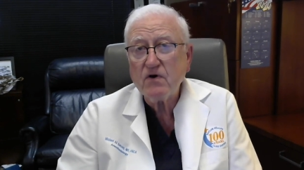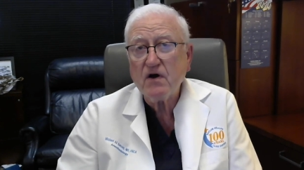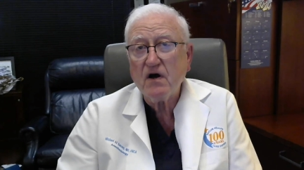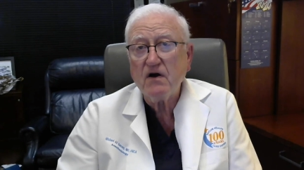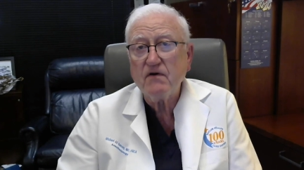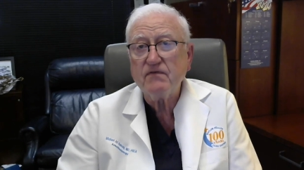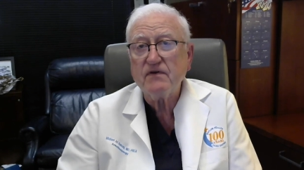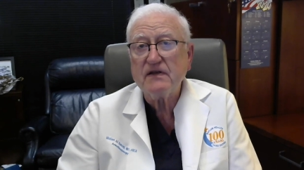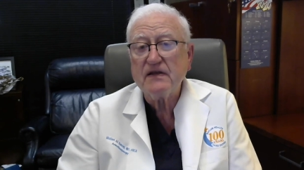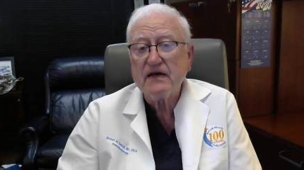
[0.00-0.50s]

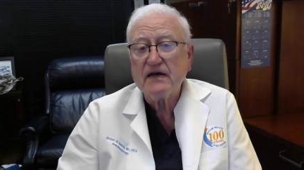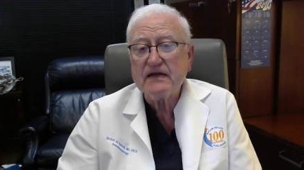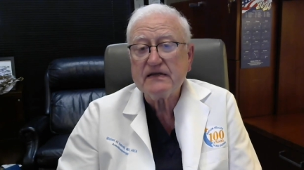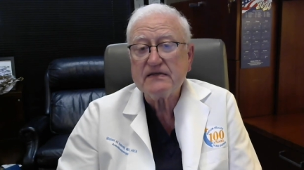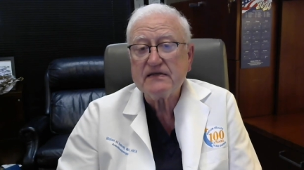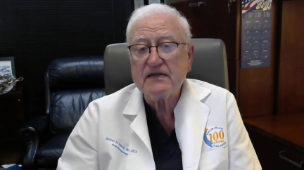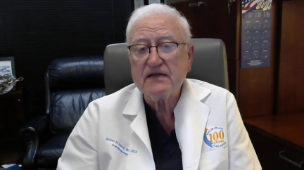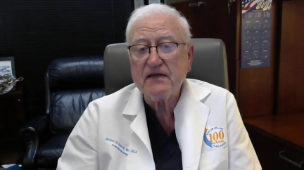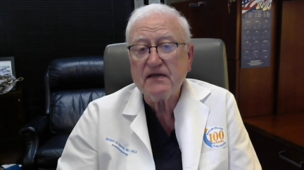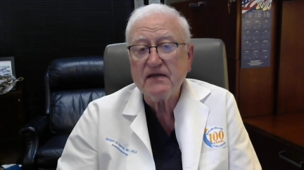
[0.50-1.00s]

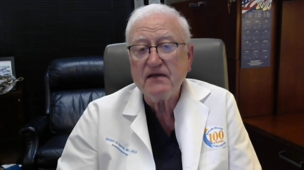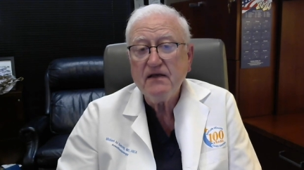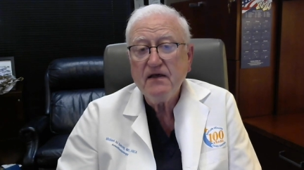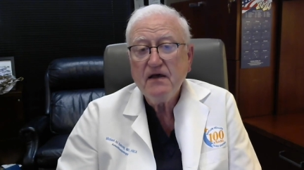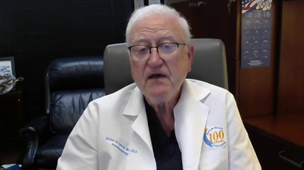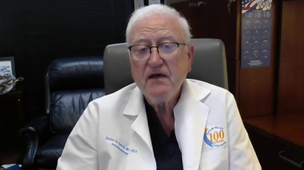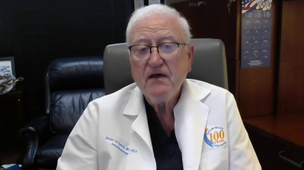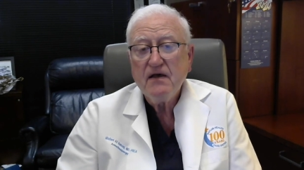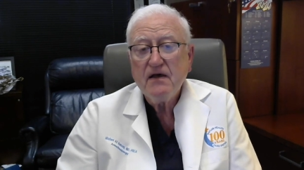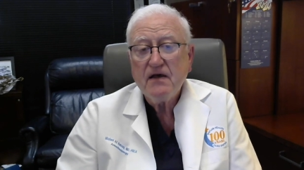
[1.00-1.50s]
COVID-19
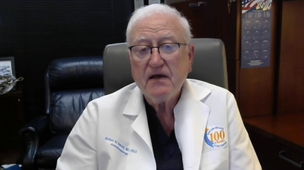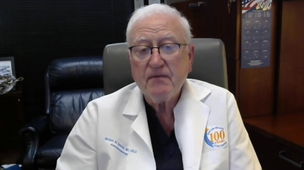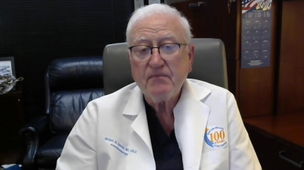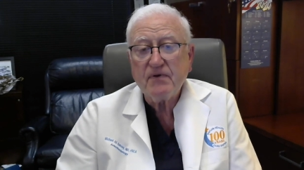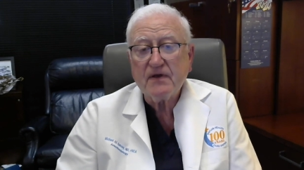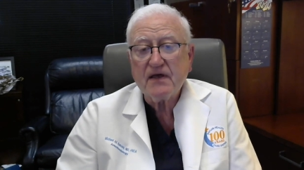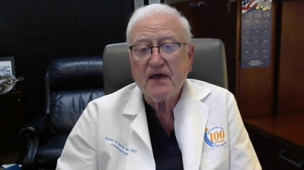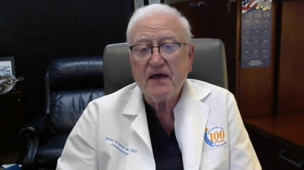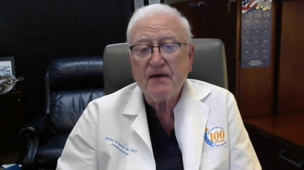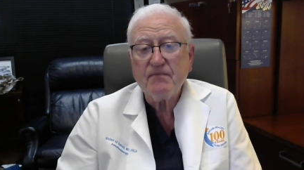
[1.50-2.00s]
and
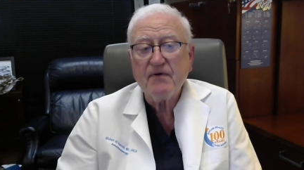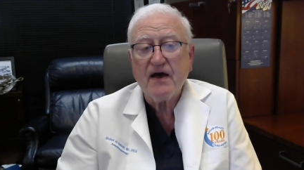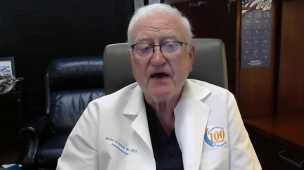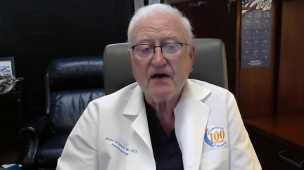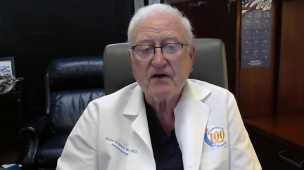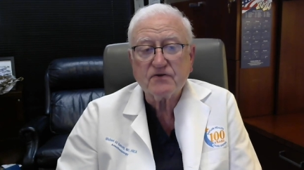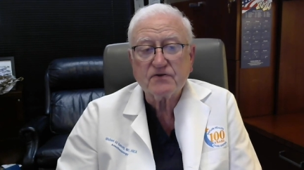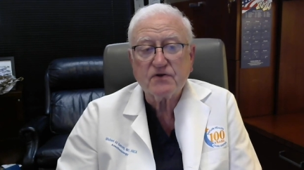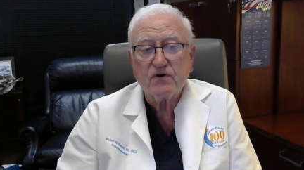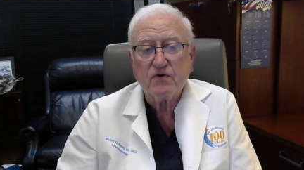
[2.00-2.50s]
became a
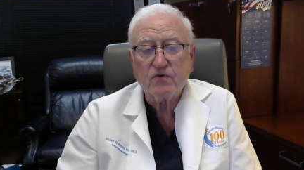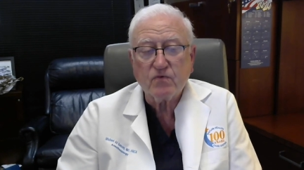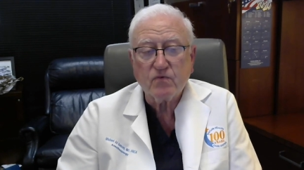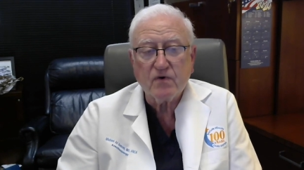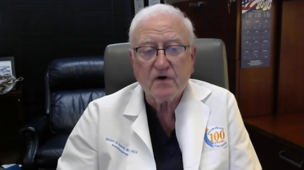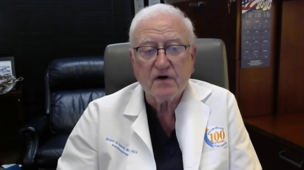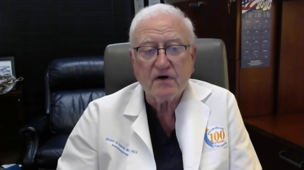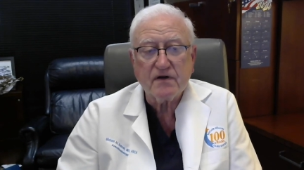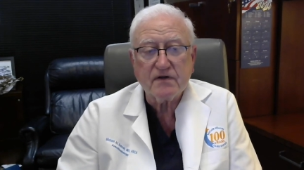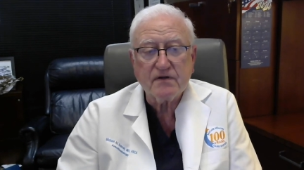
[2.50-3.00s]
household
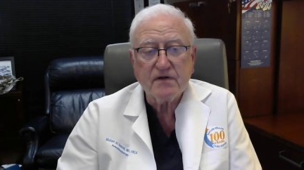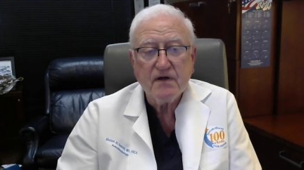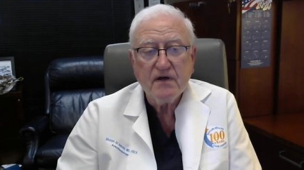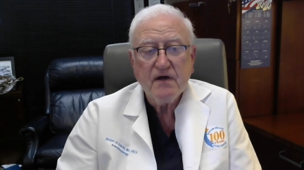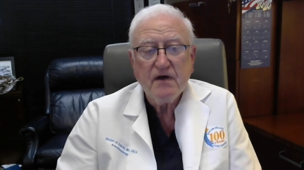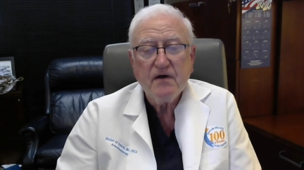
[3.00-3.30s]
word,